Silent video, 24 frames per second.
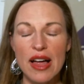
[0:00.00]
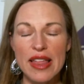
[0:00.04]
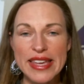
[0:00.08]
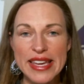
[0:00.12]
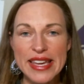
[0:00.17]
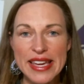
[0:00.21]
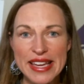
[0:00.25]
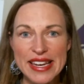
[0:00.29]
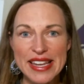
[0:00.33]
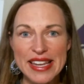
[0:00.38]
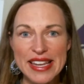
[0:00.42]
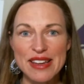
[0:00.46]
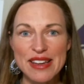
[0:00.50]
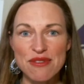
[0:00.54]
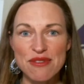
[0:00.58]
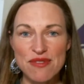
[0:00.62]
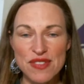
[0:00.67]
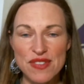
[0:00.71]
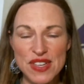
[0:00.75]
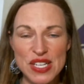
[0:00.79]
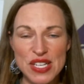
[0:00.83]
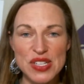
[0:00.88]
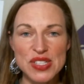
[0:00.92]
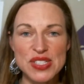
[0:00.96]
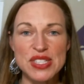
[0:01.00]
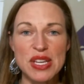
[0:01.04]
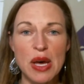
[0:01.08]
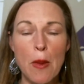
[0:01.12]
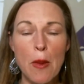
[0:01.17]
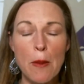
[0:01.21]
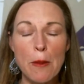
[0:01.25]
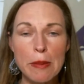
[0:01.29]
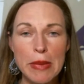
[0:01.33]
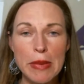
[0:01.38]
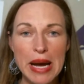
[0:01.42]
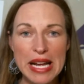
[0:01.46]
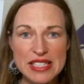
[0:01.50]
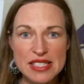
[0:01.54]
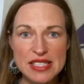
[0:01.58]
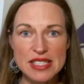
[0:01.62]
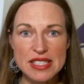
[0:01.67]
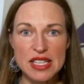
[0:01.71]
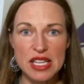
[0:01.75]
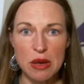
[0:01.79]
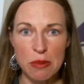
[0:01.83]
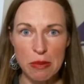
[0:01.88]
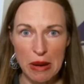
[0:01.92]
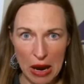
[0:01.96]
It feels
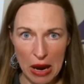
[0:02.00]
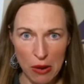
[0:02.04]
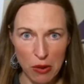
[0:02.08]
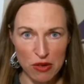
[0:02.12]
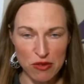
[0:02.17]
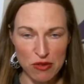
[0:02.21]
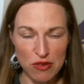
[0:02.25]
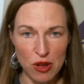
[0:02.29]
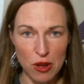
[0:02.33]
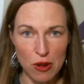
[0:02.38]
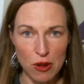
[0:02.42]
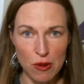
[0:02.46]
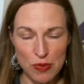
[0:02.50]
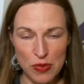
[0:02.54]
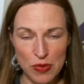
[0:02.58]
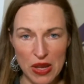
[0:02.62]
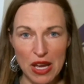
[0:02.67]
immensely powerful.